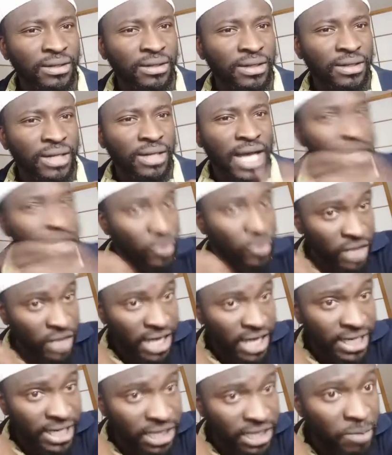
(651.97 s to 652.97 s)
And you said
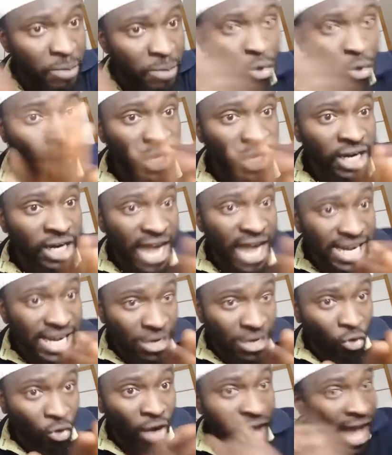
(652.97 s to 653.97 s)
these people couldn't write the
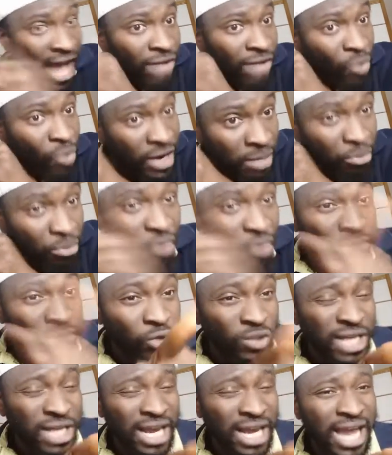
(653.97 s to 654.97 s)
Quran when the prophet was
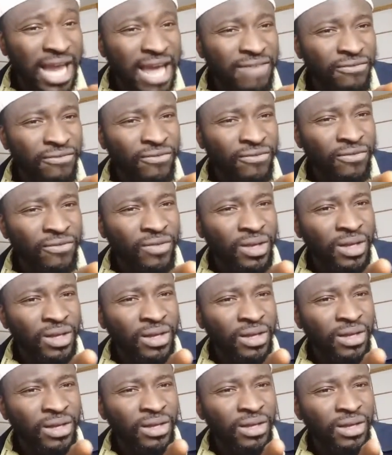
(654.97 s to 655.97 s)
alive?
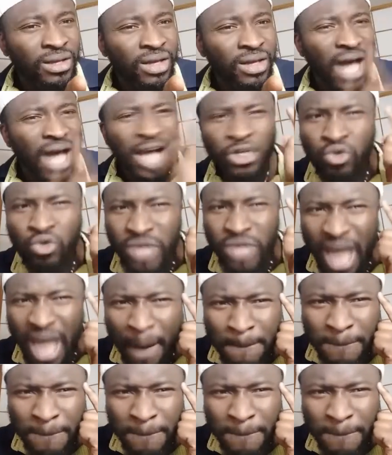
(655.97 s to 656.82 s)
Are you dumb?